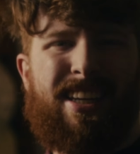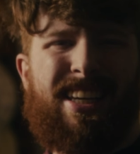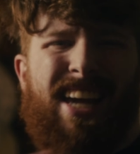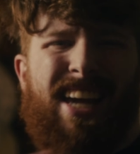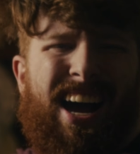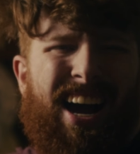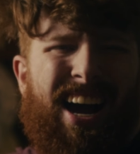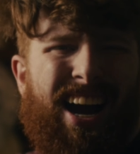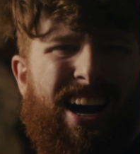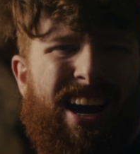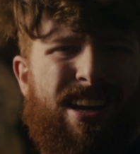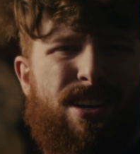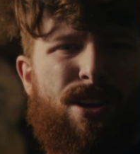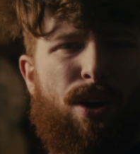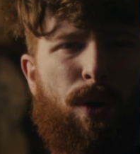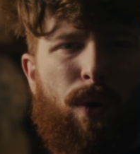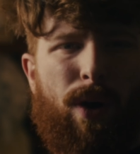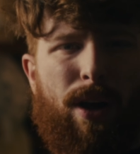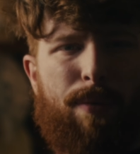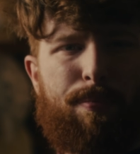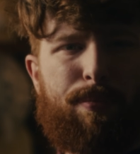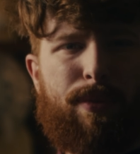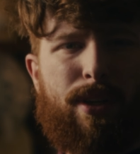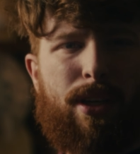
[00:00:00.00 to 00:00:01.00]
Yeah, I know
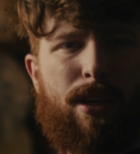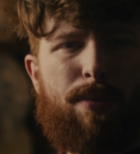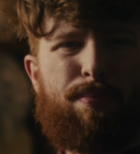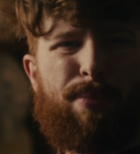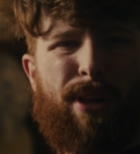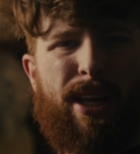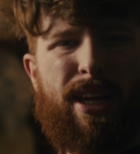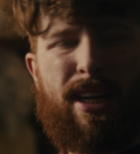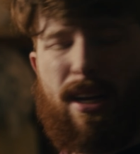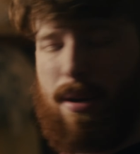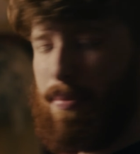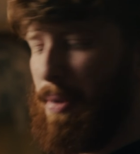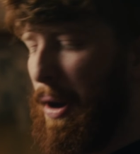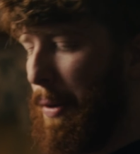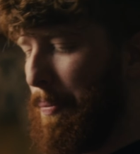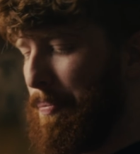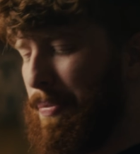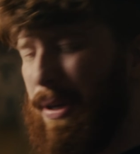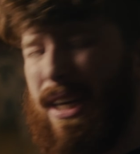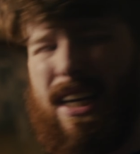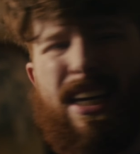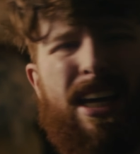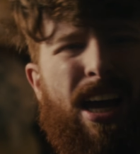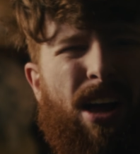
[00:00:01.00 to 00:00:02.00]
I'm complaining about
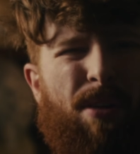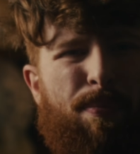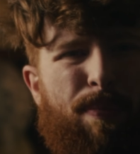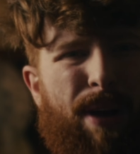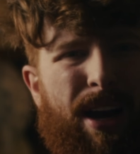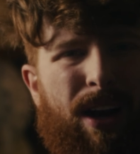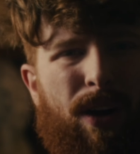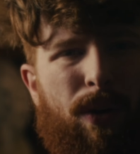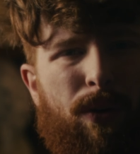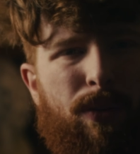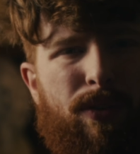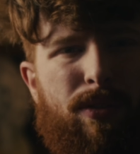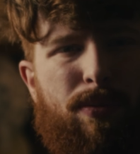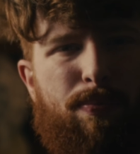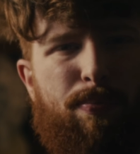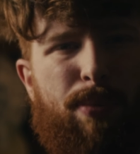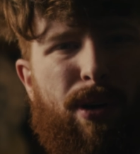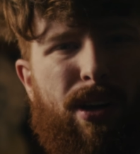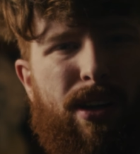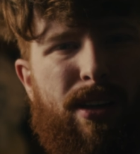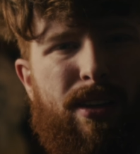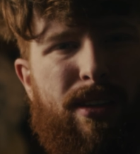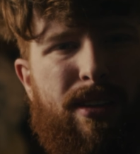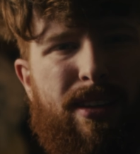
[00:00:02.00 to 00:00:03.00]
PL mount,
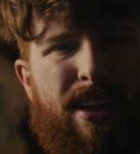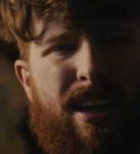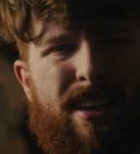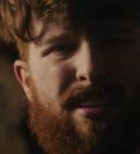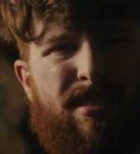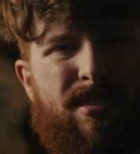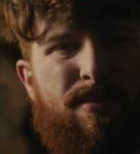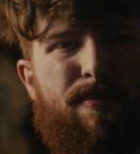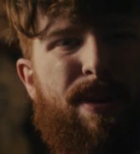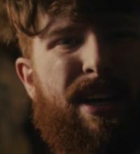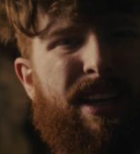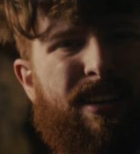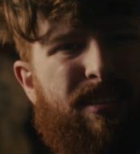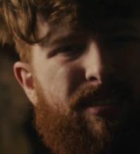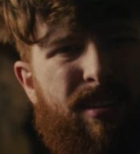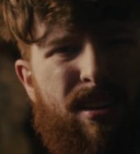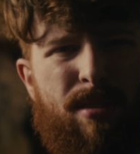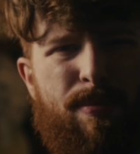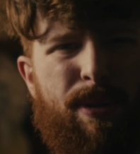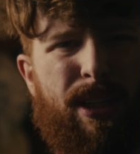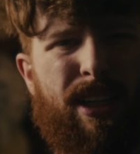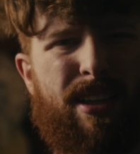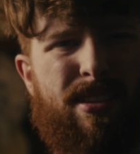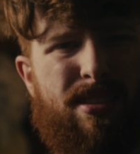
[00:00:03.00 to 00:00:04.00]
but that doesn't make a
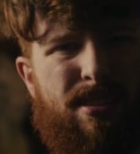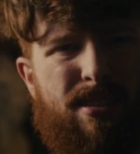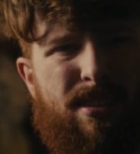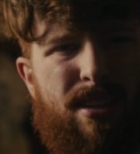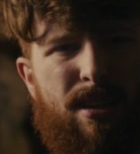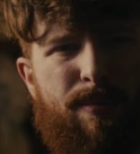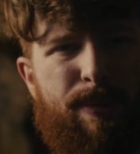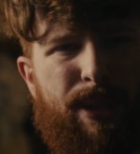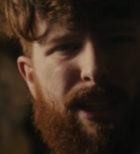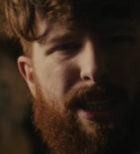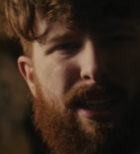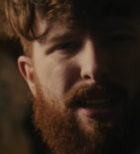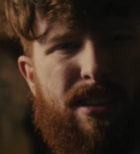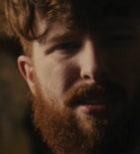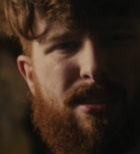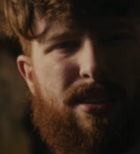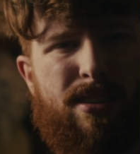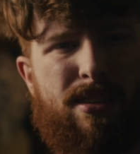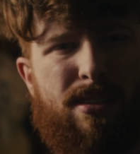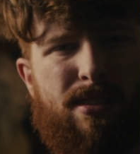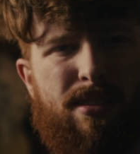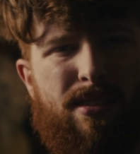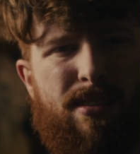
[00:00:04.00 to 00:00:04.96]
cinema lens,